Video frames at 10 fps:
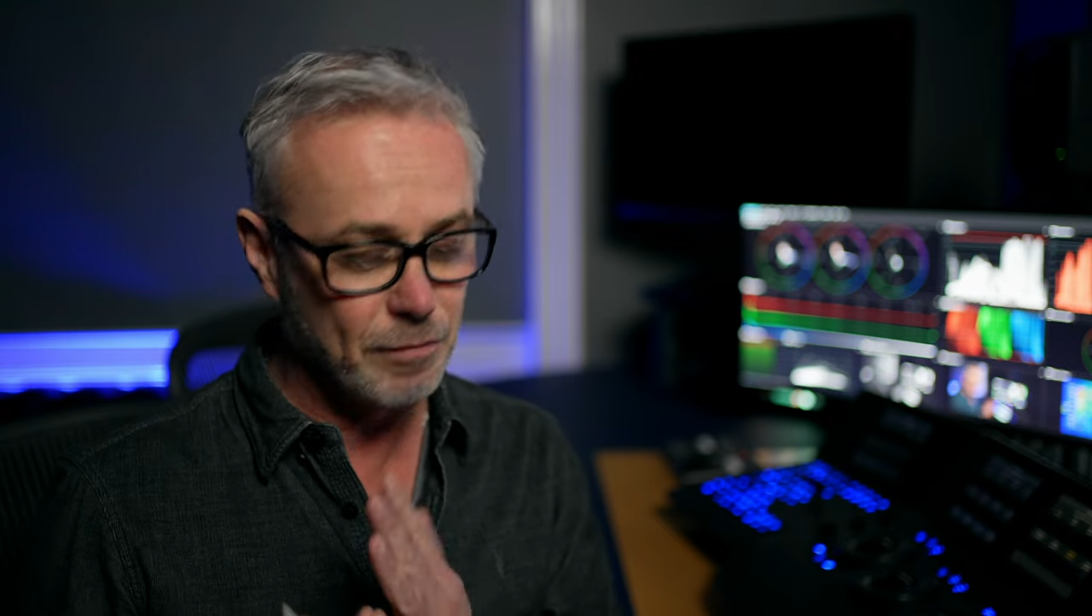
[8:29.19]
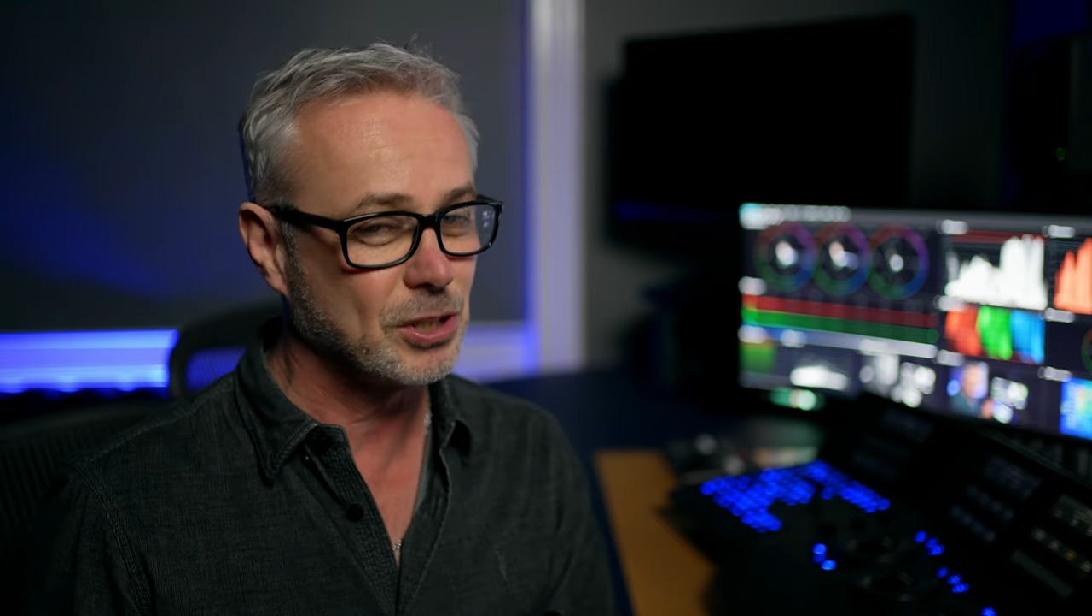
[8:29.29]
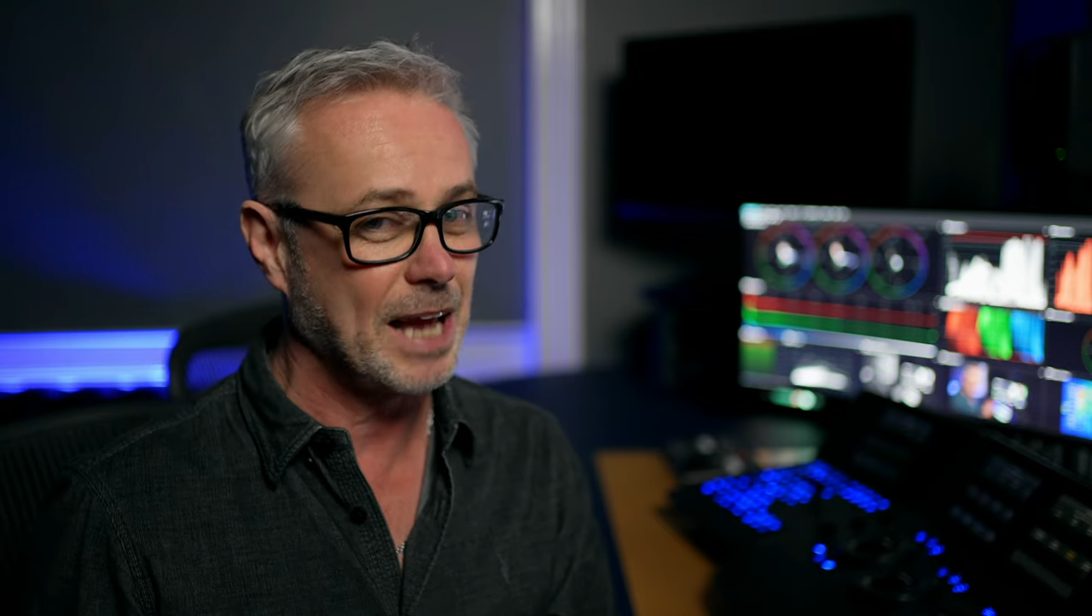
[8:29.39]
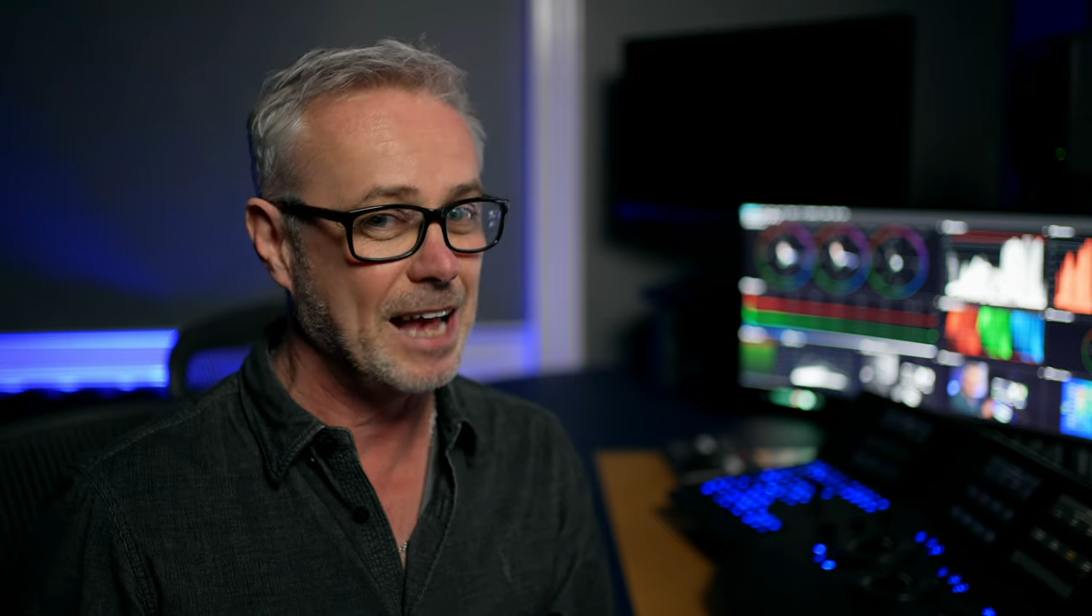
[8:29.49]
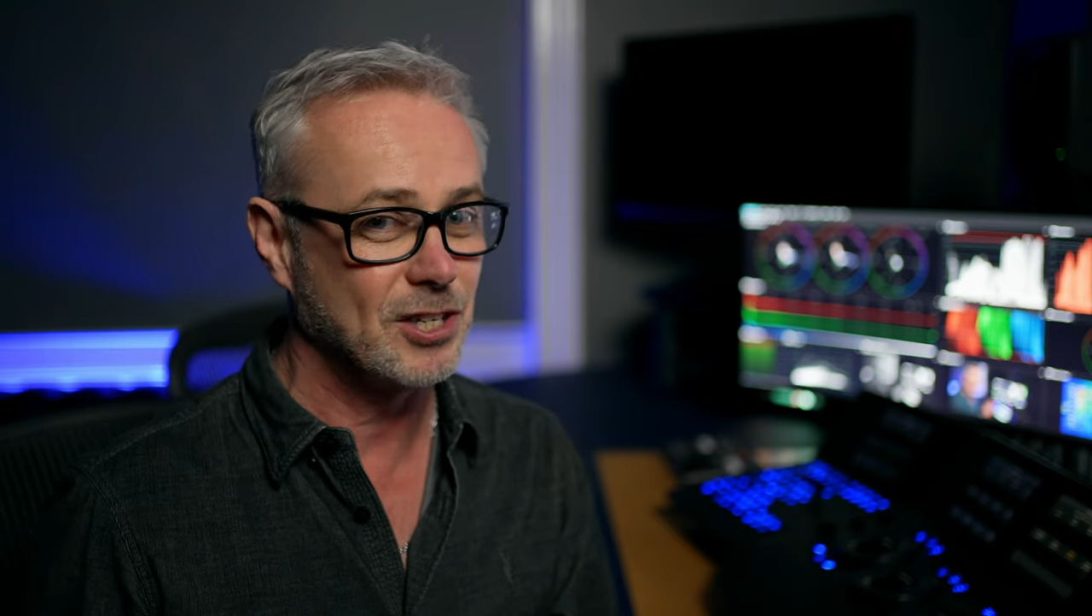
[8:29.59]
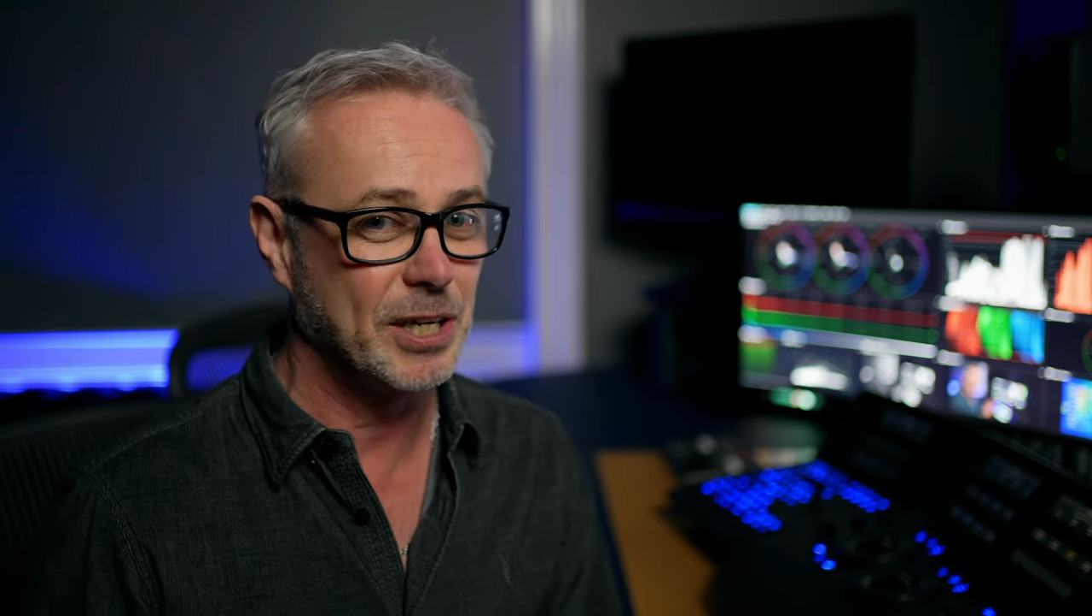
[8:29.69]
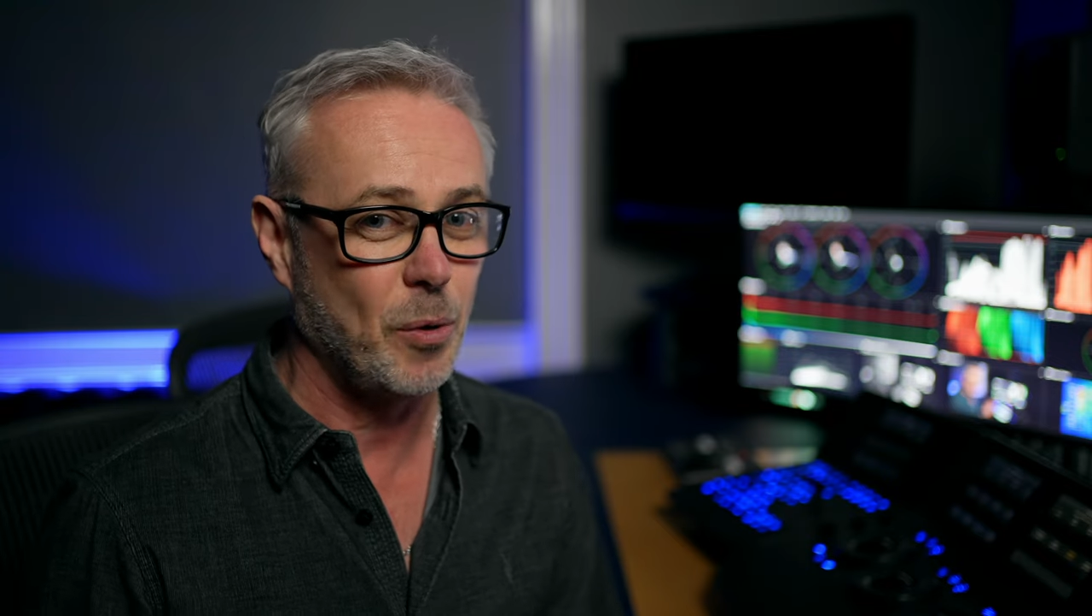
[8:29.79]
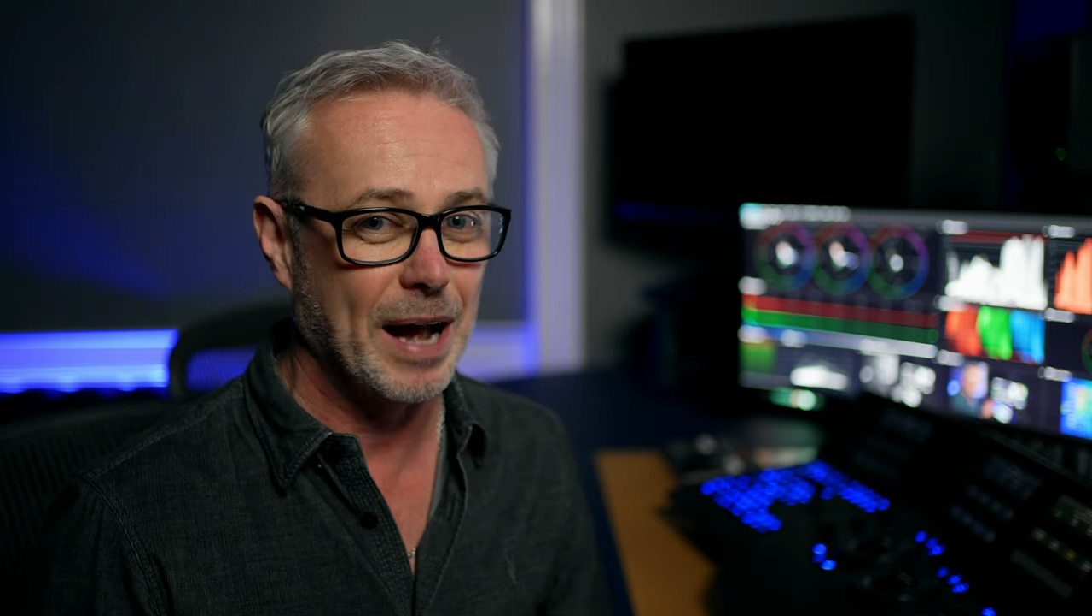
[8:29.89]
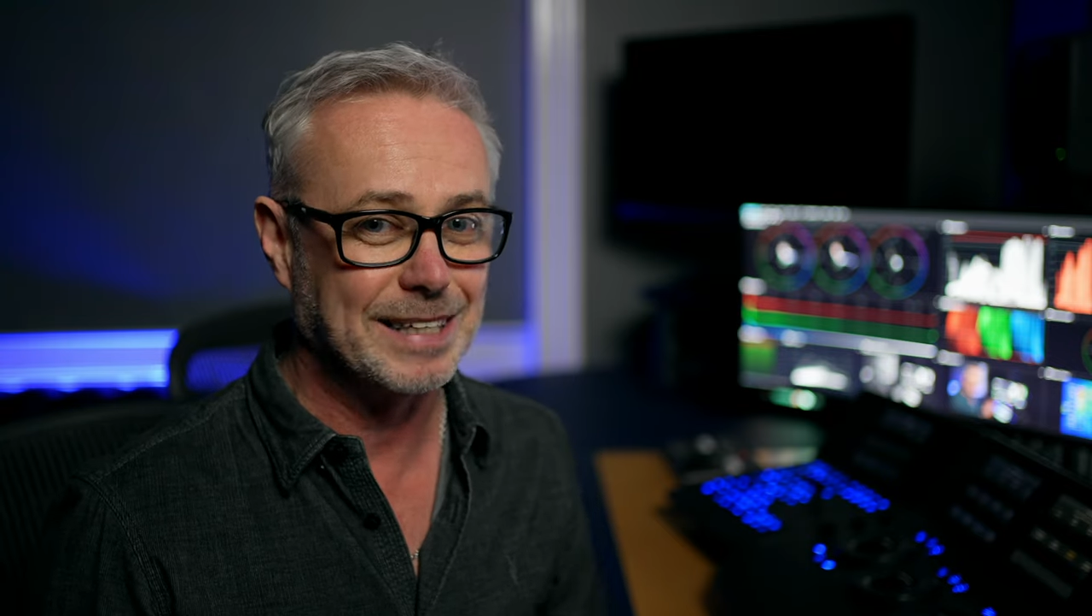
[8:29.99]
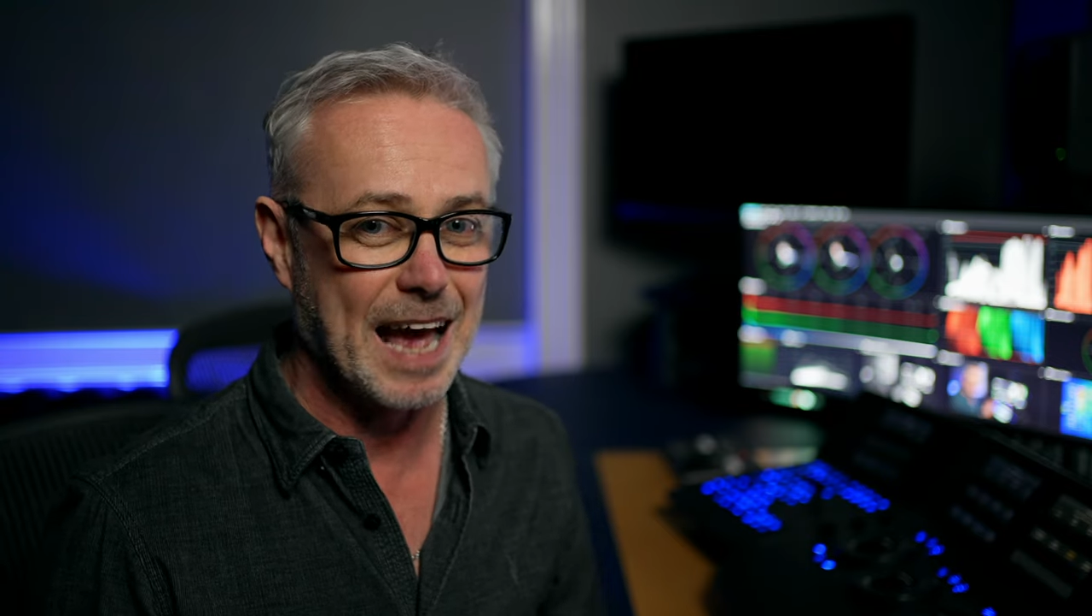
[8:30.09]
was actually
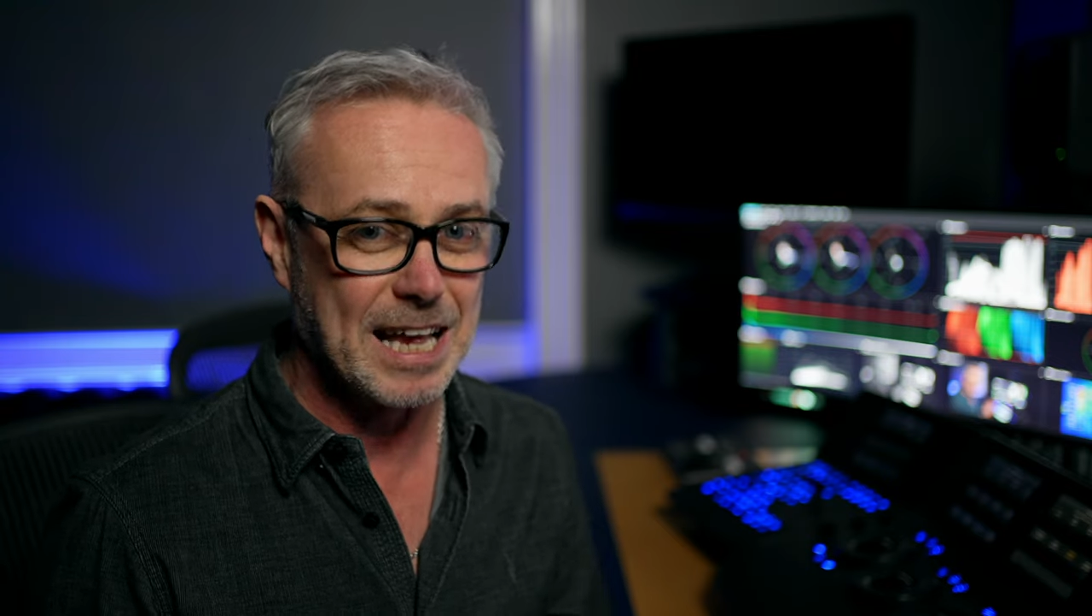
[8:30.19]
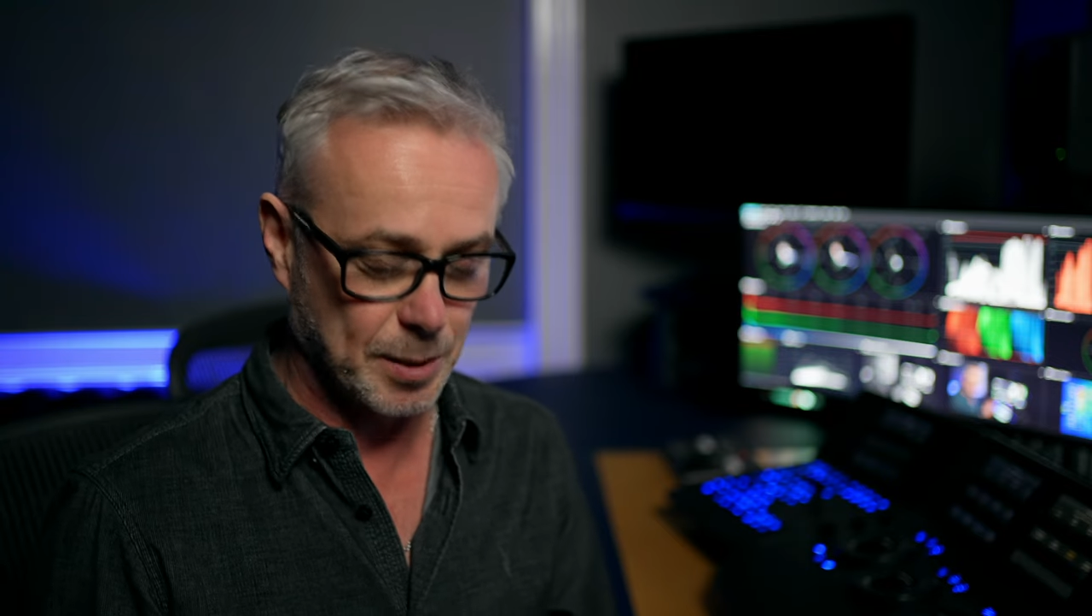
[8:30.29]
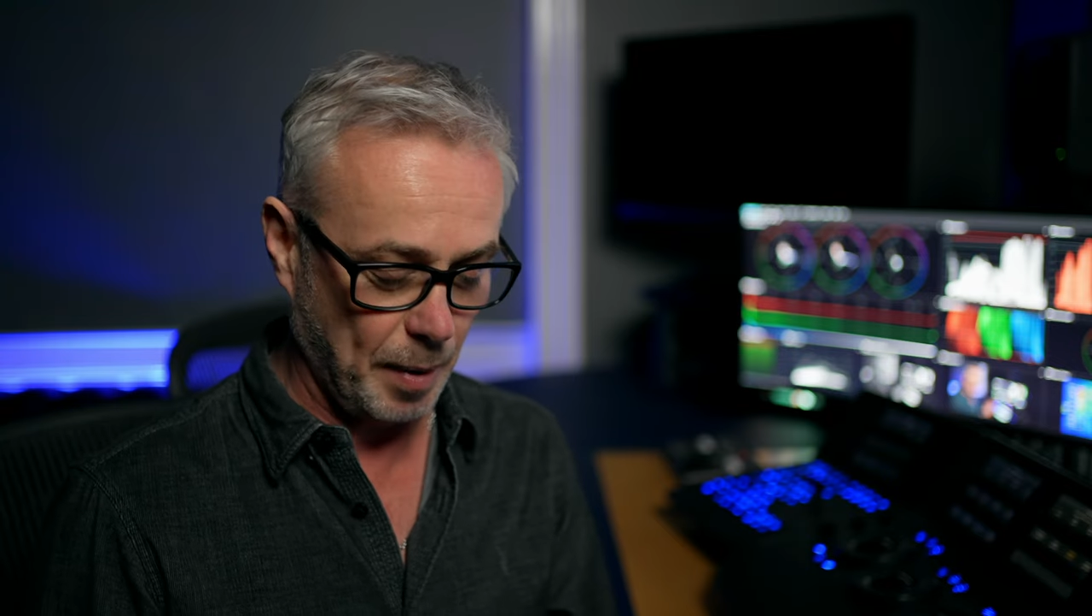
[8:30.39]
quite a task,